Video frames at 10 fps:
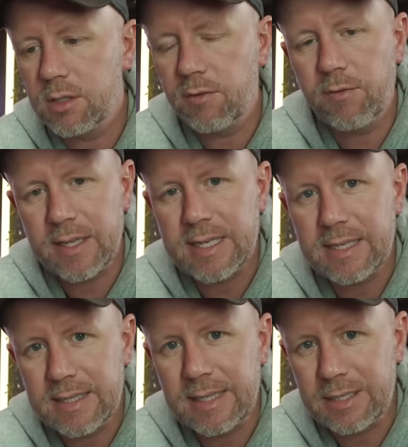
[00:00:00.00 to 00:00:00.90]
to fit
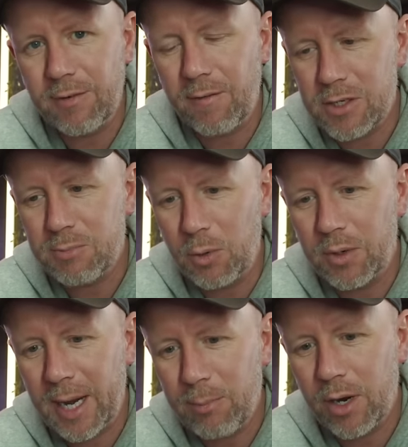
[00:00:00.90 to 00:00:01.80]
into this very small
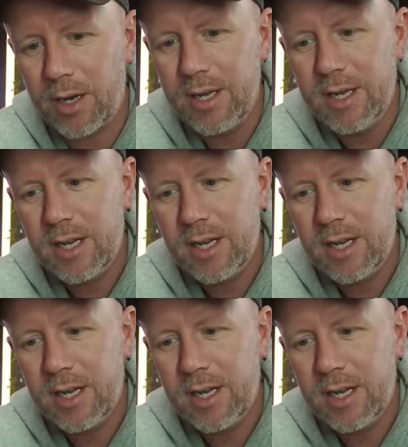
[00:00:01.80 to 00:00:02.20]
camera,